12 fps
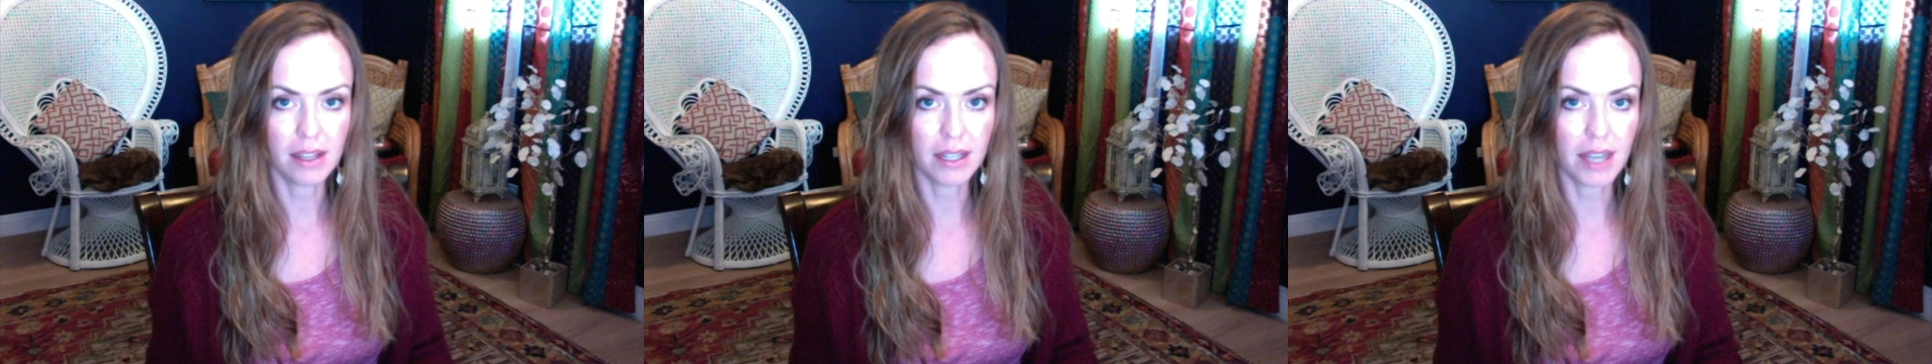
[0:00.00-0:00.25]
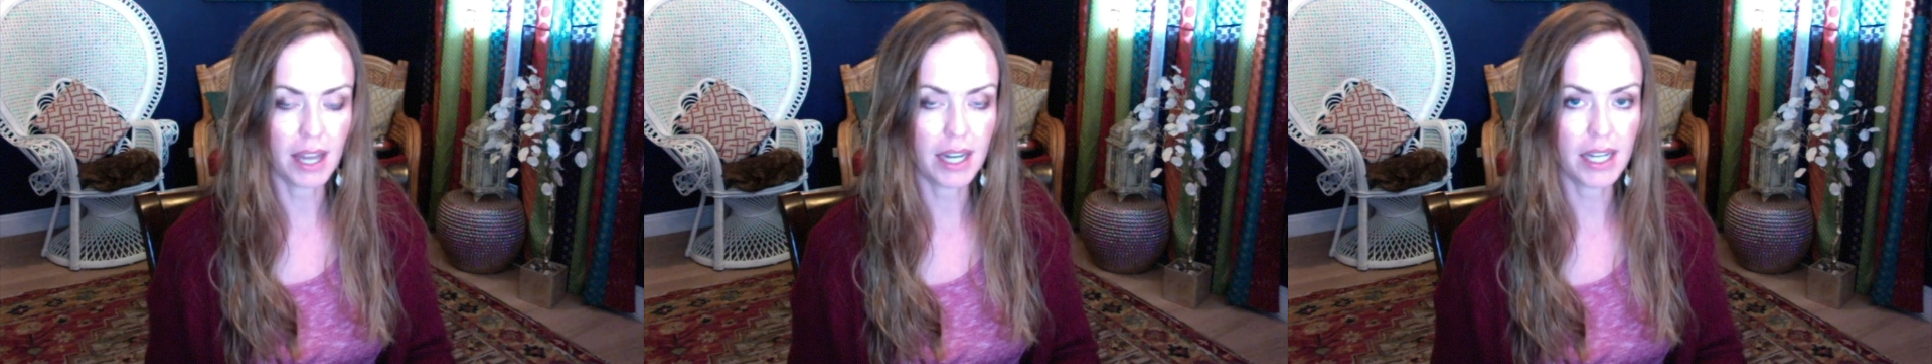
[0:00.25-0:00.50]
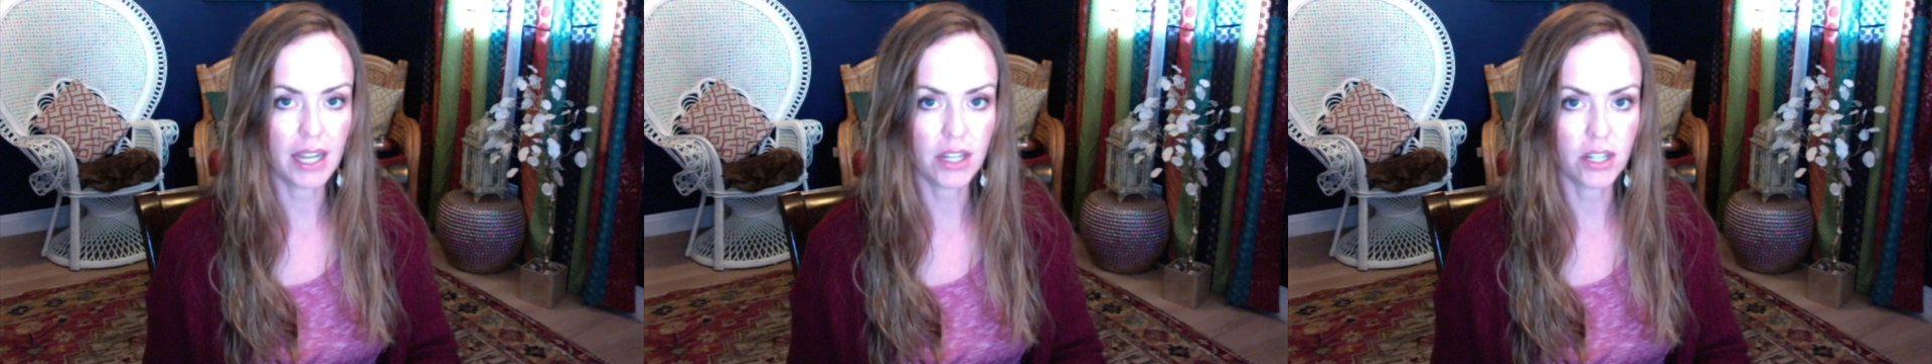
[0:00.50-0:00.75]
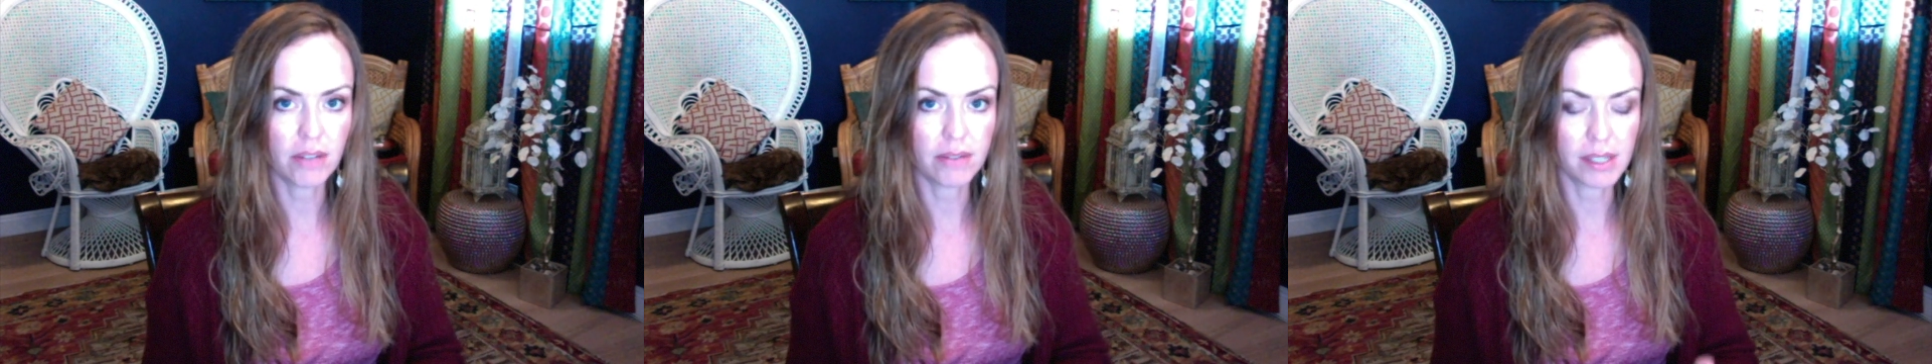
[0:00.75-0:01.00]
the cutting edge
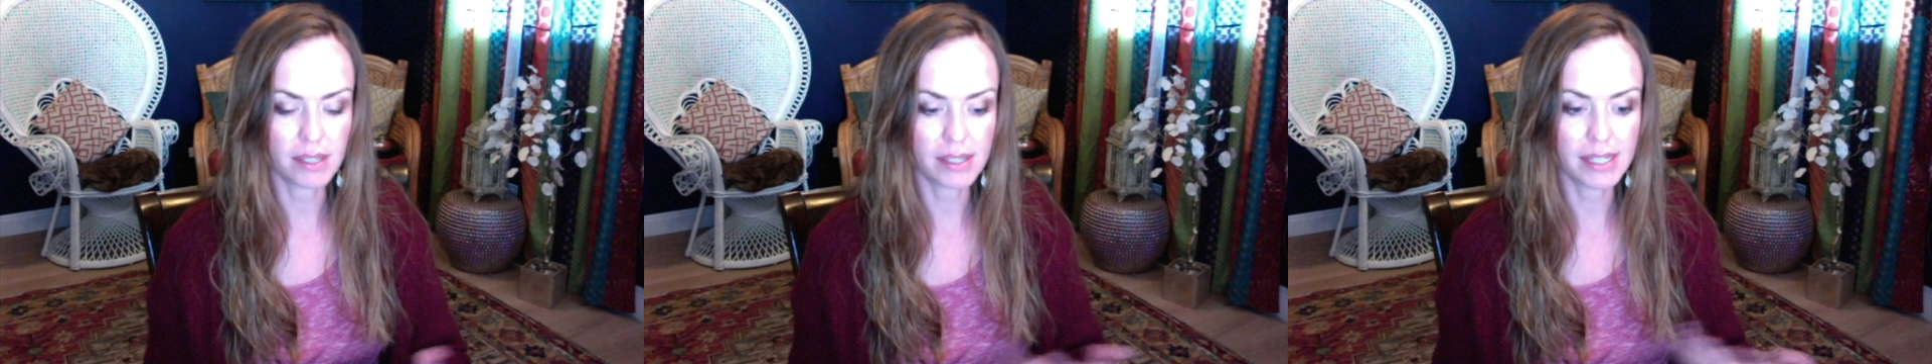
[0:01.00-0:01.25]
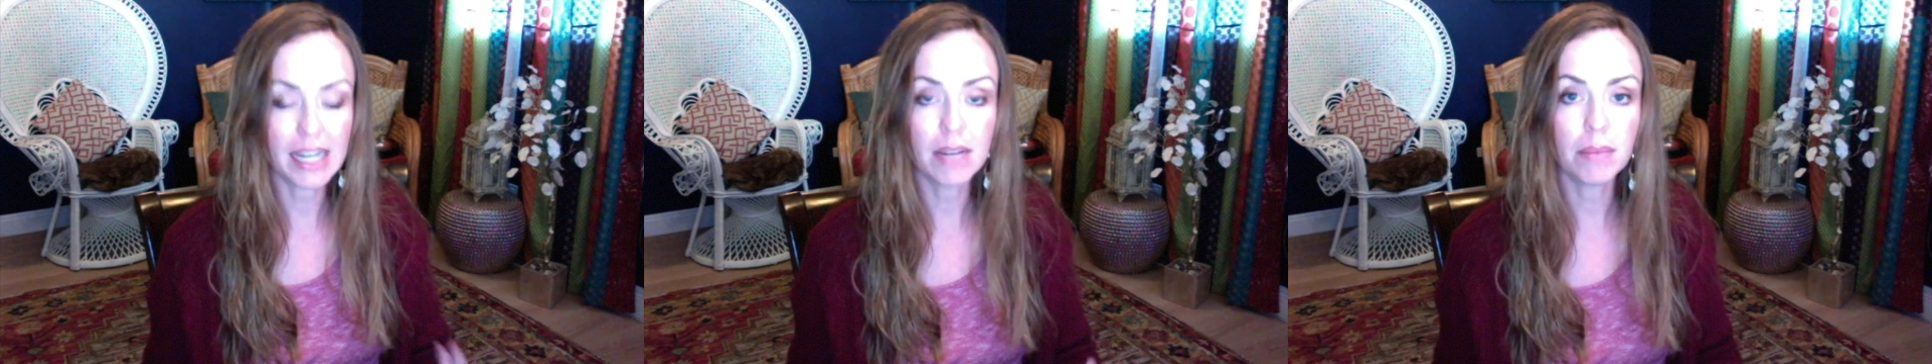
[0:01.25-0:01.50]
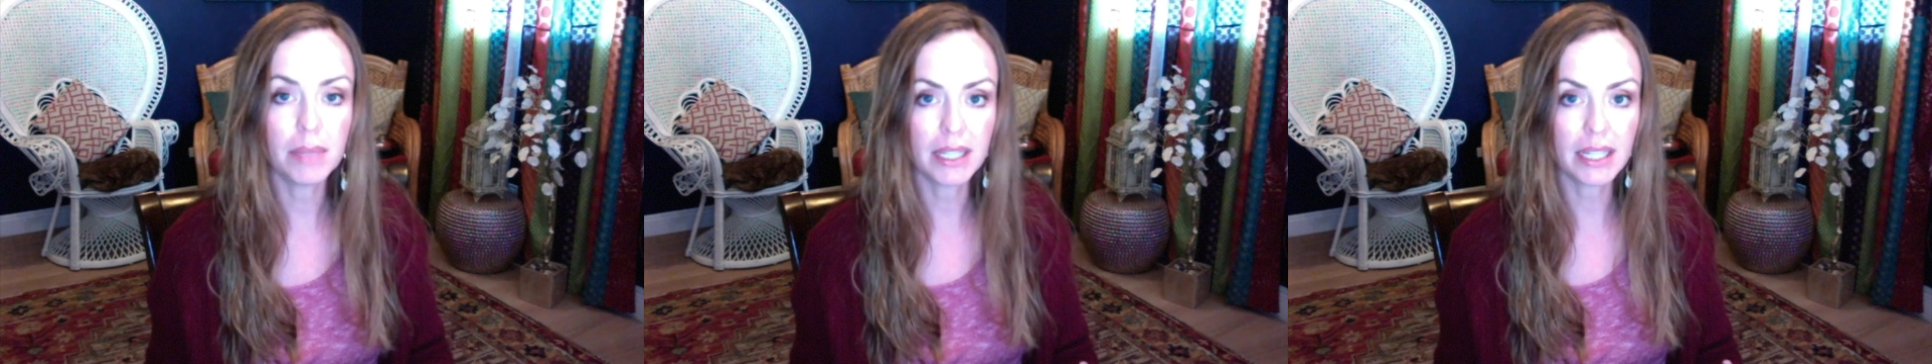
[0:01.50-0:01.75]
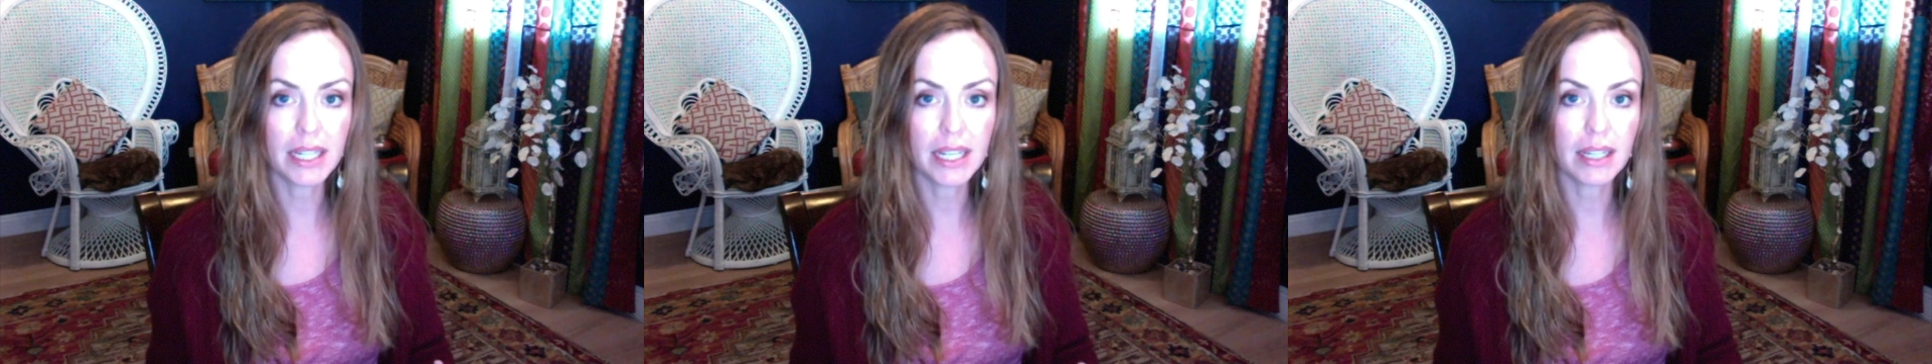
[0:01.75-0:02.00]
of
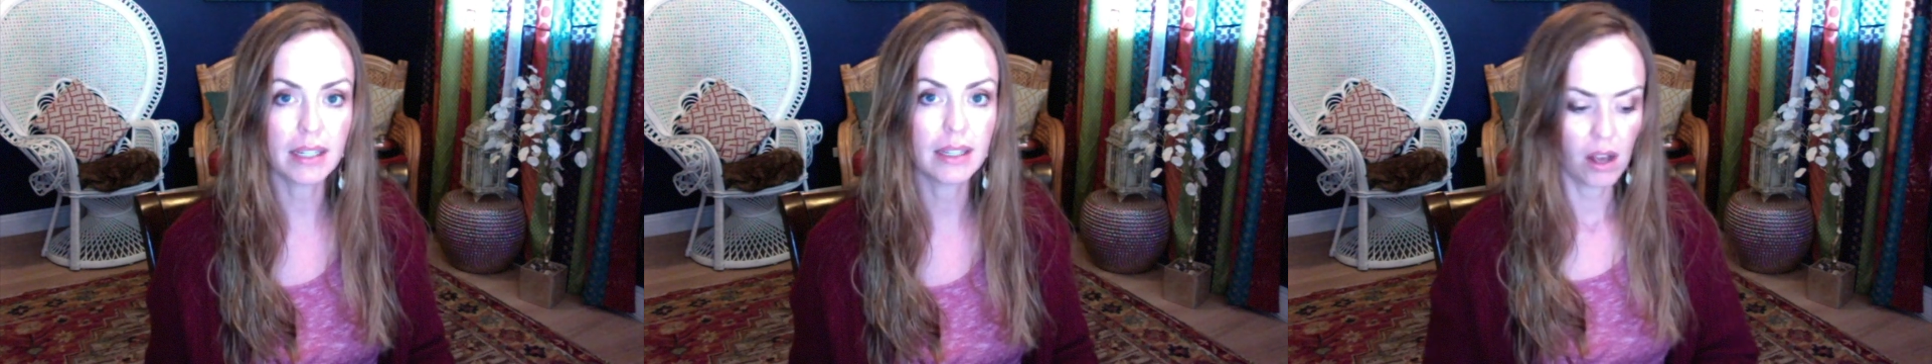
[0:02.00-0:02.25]
sustainability.